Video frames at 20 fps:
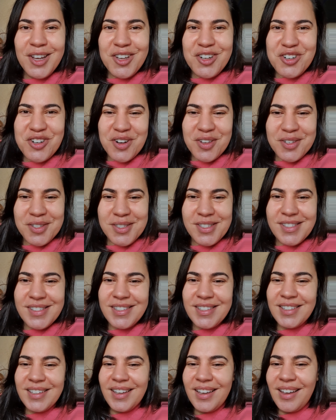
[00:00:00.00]

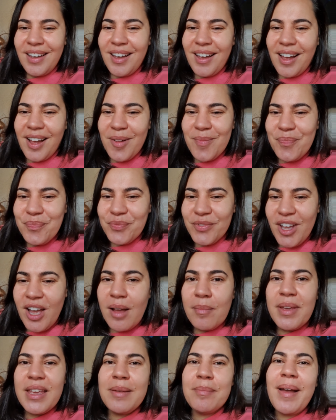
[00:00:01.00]
just um,
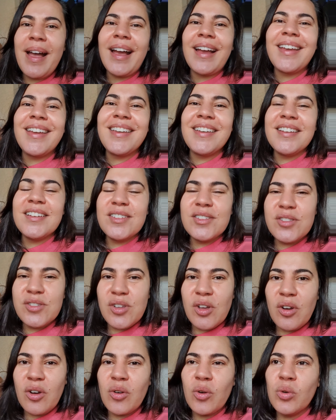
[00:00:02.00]
coming back
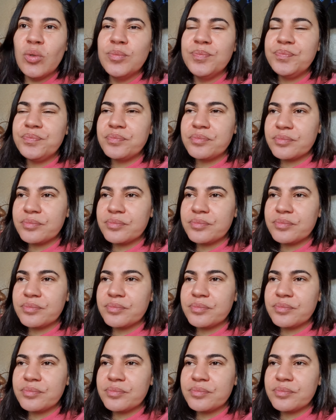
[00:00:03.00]
so